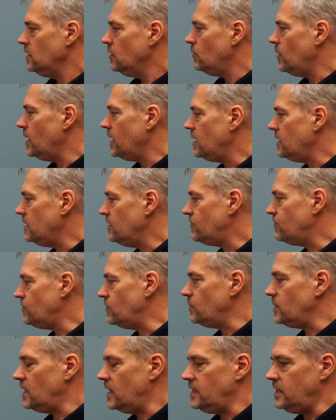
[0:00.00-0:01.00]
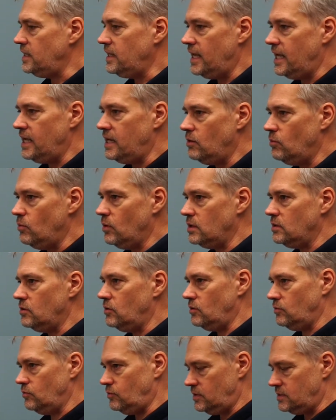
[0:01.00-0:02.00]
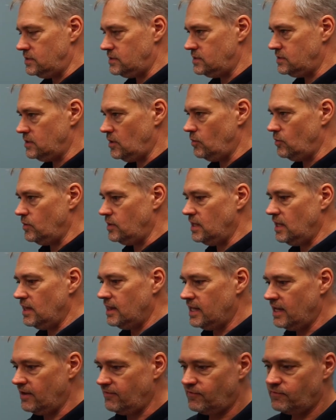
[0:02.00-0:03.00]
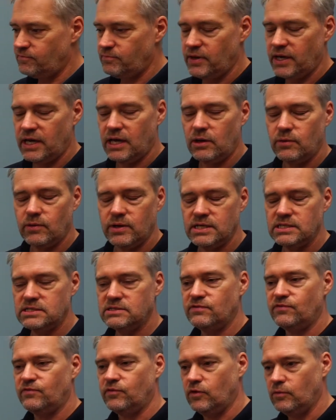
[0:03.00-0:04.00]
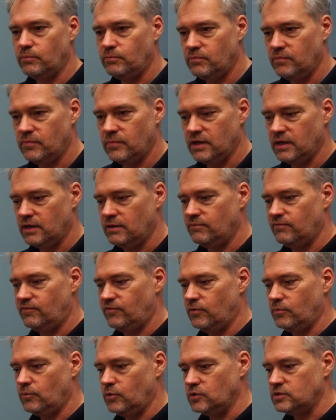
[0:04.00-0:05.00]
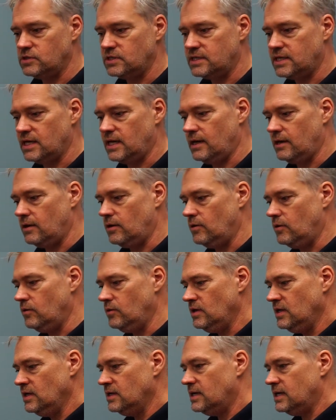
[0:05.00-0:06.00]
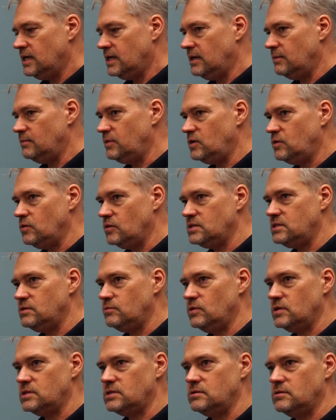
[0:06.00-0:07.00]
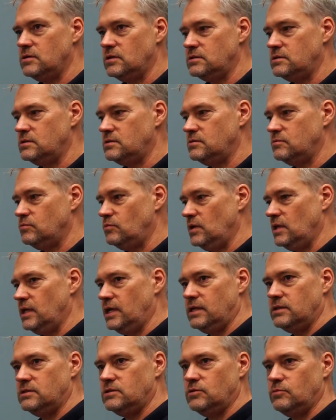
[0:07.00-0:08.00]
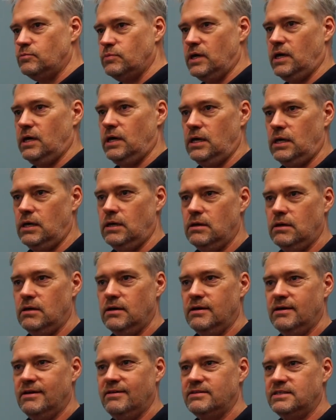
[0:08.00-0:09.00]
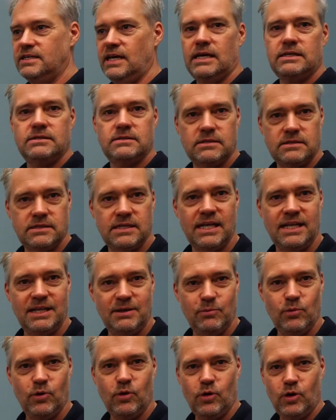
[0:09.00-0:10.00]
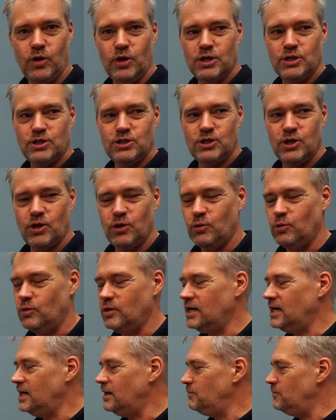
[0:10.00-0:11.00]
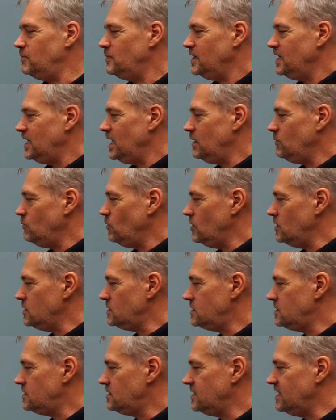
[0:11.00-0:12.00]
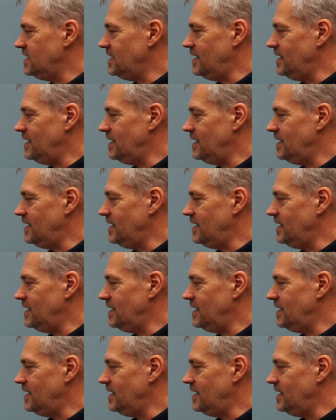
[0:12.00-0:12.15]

where he lived from 1981 onwards. So he left Paris for Monte Carlo because he was not willing to pay taxes anymore. So he was